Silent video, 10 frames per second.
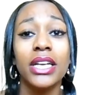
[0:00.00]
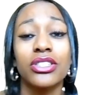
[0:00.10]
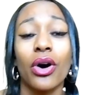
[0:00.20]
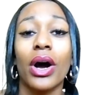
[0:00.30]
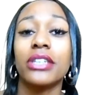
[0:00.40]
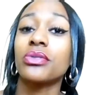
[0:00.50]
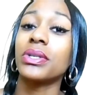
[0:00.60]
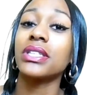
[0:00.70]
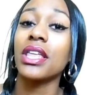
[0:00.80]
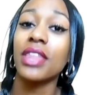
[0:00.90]
So I just
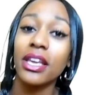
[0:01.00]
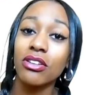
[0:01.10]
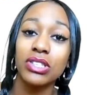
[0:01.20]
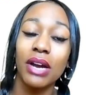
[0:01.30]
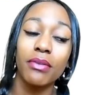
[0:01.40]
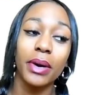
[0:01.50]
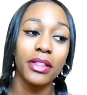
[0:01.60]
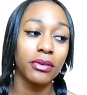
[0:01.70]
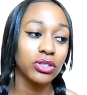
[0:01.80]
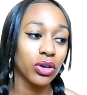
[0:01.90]
want to say thank you to
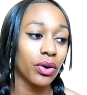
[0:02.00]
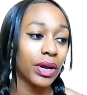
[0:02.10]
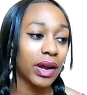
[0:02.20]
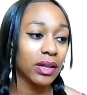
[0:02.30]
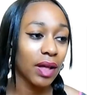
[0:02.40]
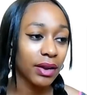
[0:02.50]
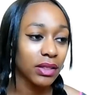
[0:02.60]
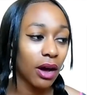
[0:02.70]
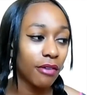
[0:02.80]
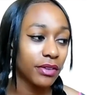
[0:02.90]
everybody that was showing a lot
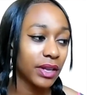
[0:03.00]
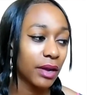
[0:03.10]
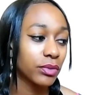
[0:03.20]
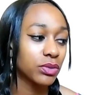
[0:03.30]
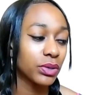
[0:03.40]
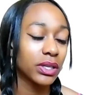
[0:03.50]
of love and like was